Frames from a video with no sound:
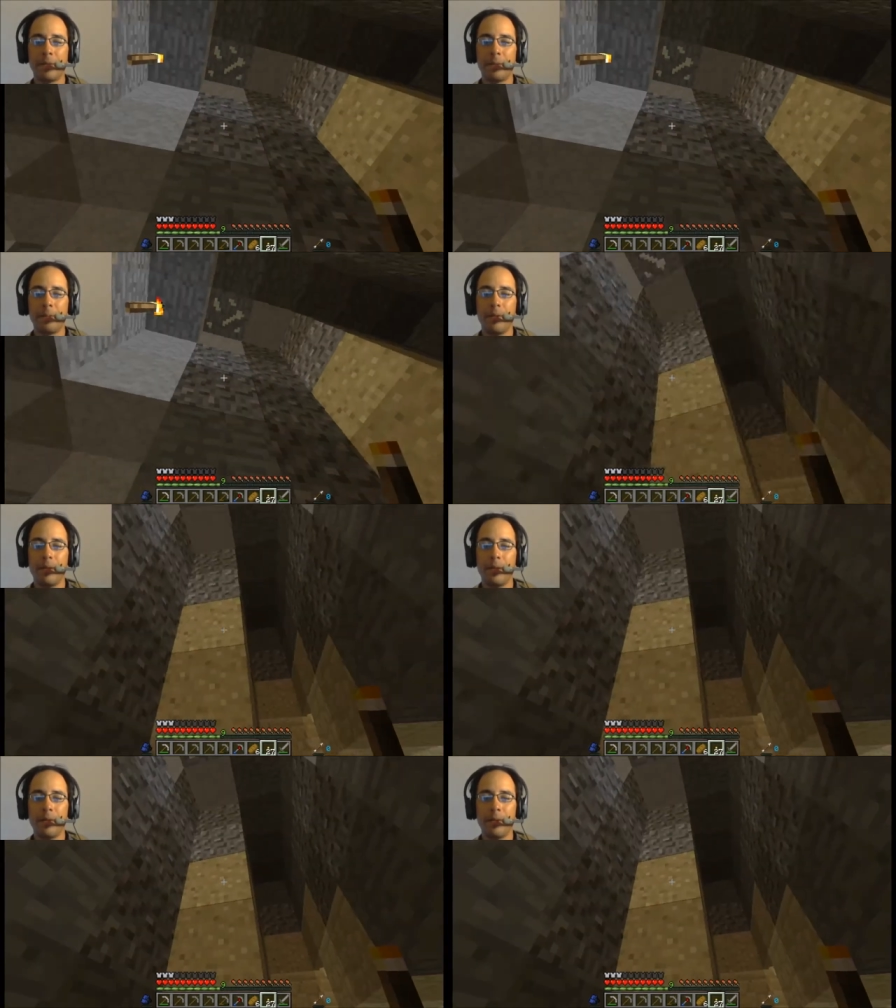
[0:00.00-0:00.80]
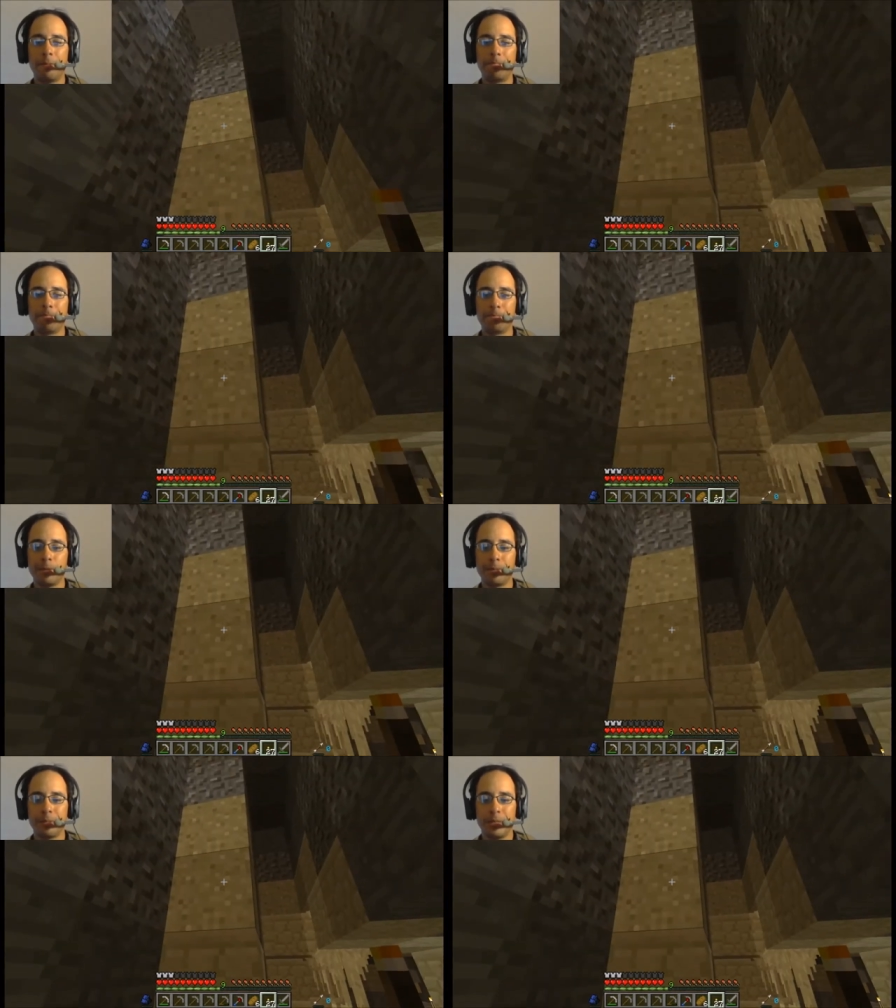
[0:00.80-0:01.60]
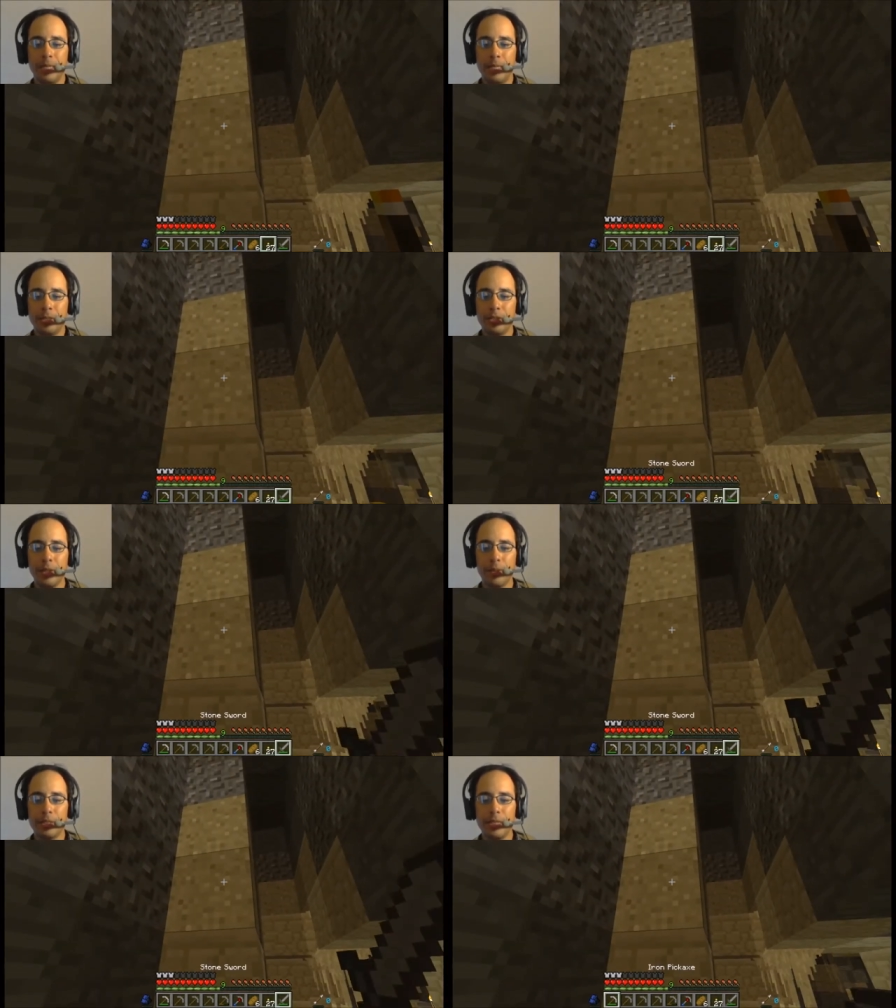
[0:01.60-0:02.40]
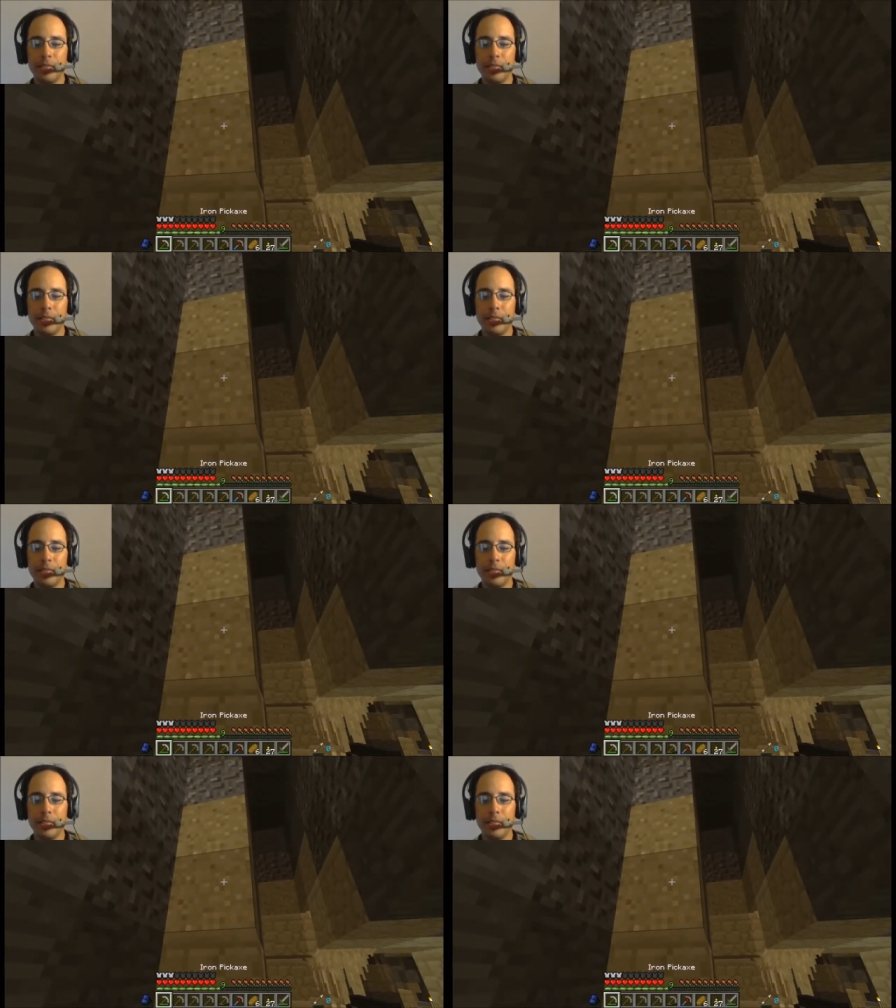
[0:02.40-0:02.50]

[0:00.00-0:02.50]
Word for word: have to get up there, though. So